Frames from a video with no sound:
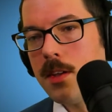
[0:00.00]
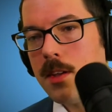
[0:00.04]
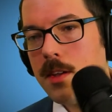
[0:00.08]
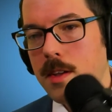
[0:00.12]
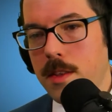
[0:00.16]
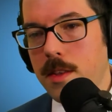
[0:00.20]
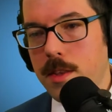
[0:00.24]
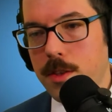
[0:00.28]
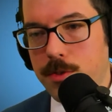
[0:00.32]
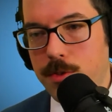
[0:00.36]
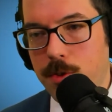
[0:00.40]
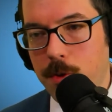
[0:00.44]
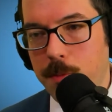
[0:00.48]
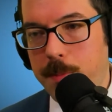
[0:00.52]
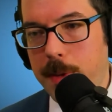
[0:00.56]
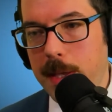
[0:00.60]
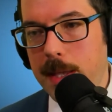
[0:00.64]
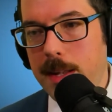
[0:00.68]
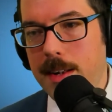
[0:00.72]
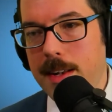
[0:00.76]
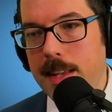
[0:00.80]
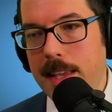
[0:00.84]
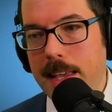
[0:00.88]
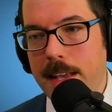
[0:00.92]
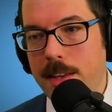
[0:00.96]
The
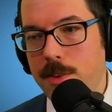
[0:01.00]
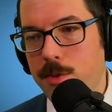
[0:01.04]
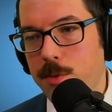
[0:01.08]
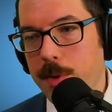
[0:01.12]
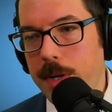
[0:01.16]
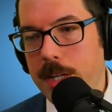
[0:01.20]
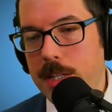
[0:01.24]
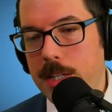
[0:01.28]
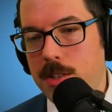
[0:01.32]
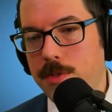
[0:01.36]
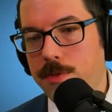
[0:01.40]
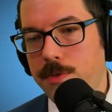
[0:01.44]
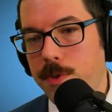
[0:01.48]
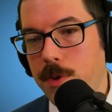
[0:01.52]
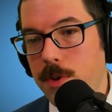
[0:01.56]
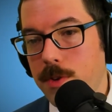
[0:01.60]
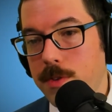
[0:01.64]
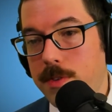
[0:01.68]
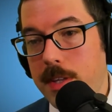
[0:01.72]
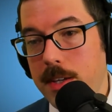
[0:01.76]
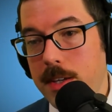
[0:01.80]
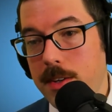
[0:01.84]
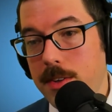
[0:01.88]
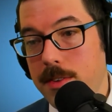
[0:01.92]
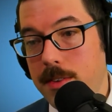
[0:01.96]
stupidity has reached full
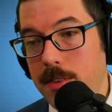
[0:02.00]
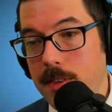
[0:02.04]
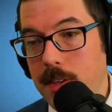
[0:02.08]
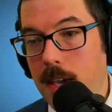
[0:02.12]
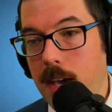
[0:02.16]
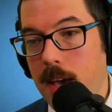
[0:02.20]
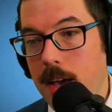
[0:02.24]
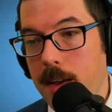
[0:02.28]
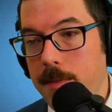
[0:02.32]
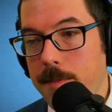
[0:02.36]
tilt. Yeah.